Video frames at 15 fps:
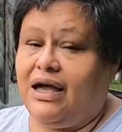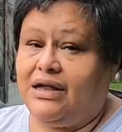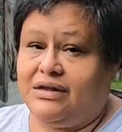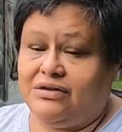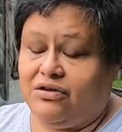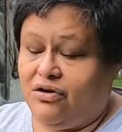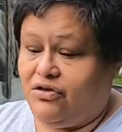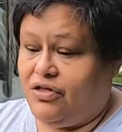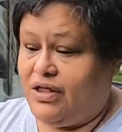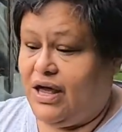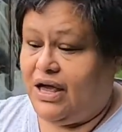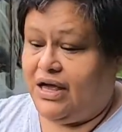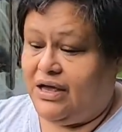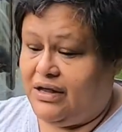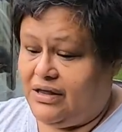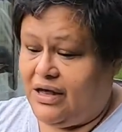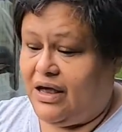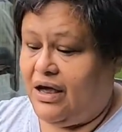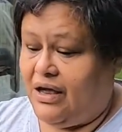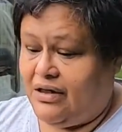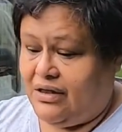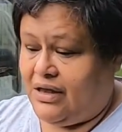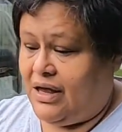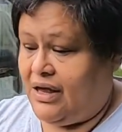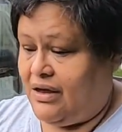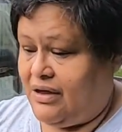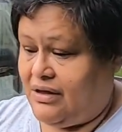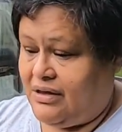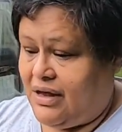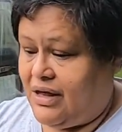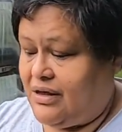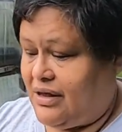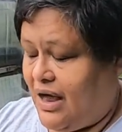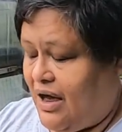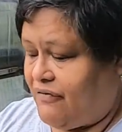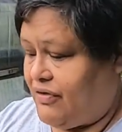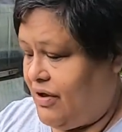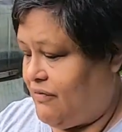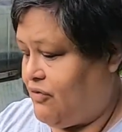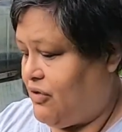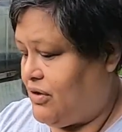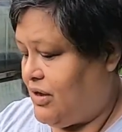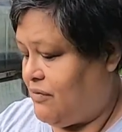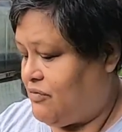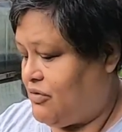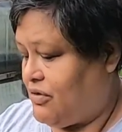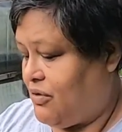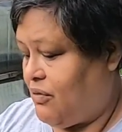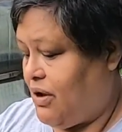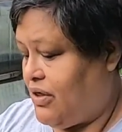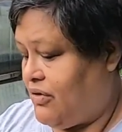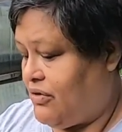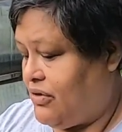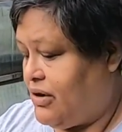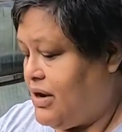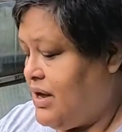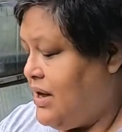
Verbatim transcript: and so they they they they have time to adapt to the weather.